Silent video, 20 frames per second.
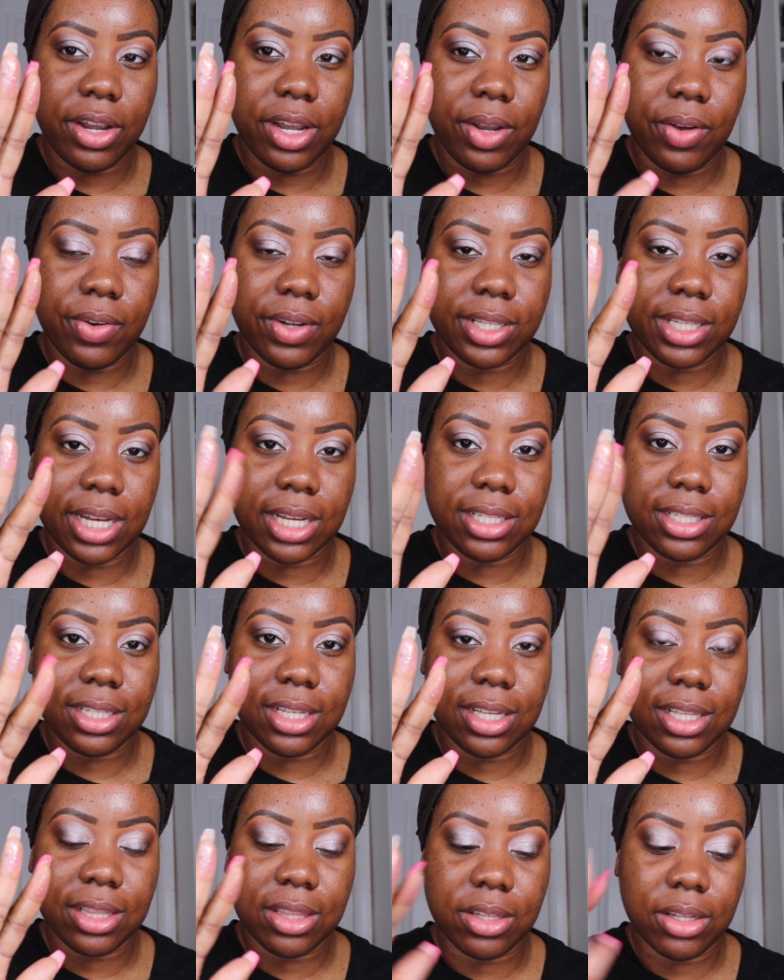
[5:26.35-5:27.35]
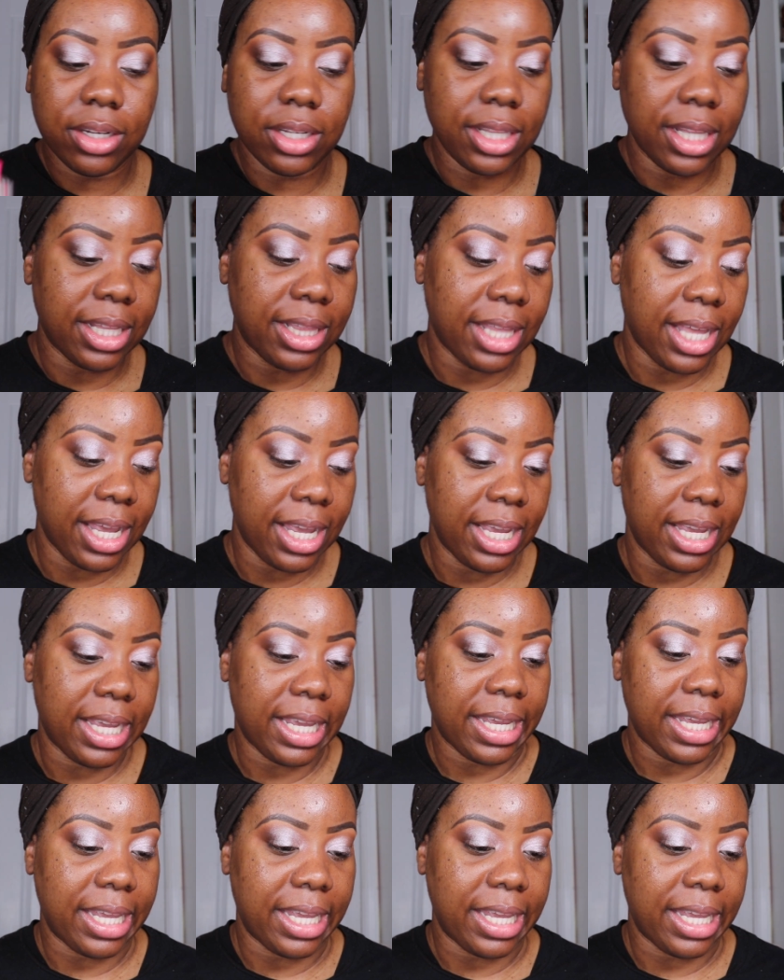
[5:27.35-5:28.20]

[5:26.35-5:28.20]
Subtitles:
iridescent look that they